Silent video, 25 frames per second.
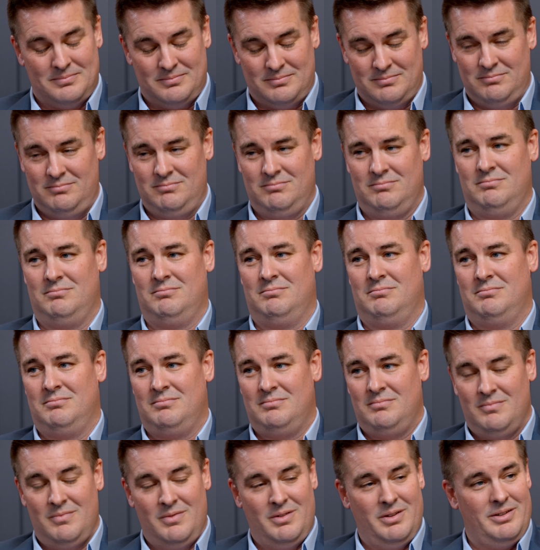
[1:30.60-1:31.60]
Mm-hmm.
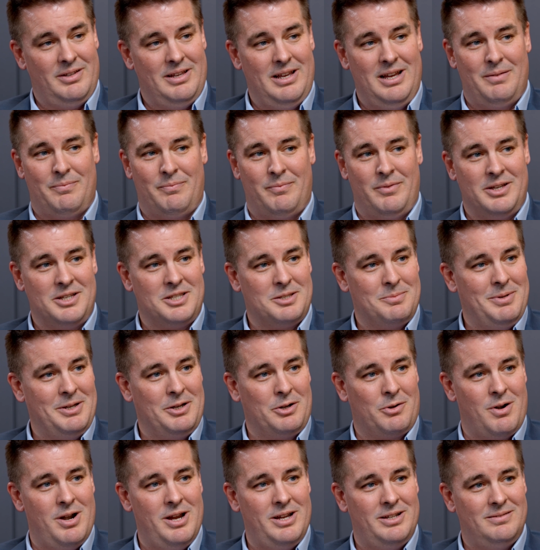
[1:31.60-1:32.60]
Yeah, things have
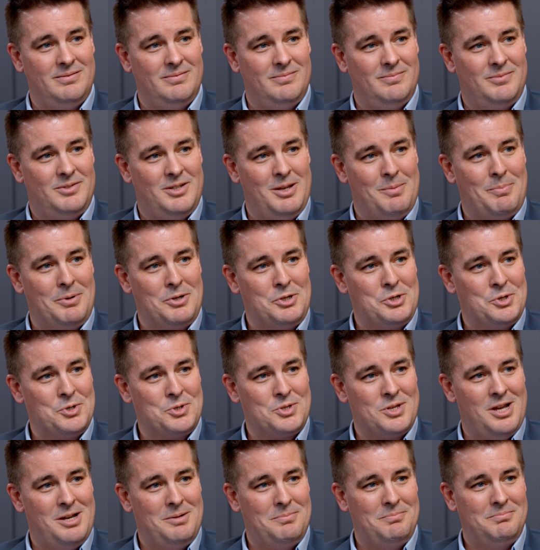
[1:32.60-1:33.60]
been great.
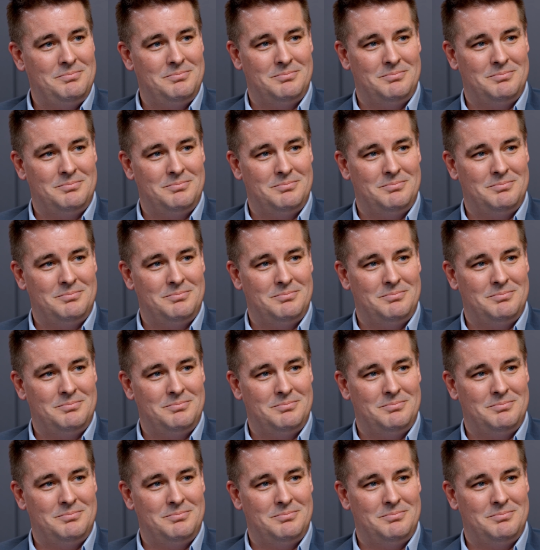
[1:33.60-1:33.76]
Temperature's up.